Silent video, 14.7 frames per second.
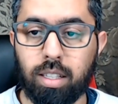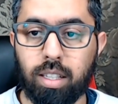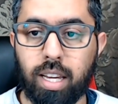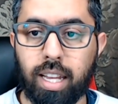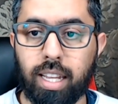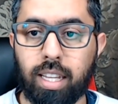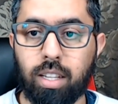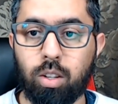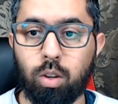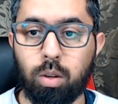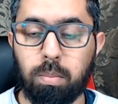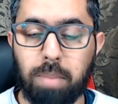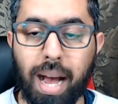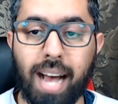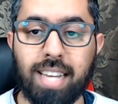getting, you know,
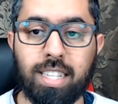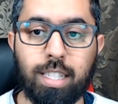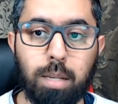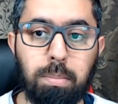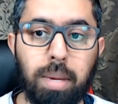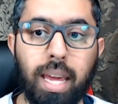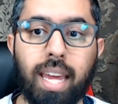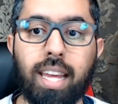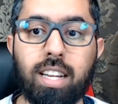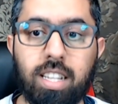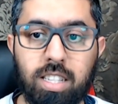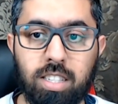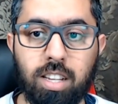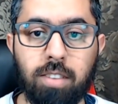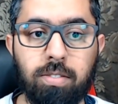past the pain
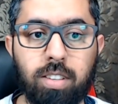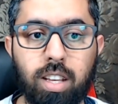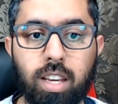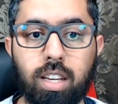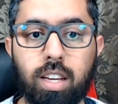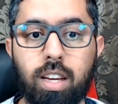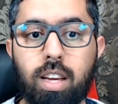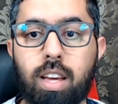and suffering,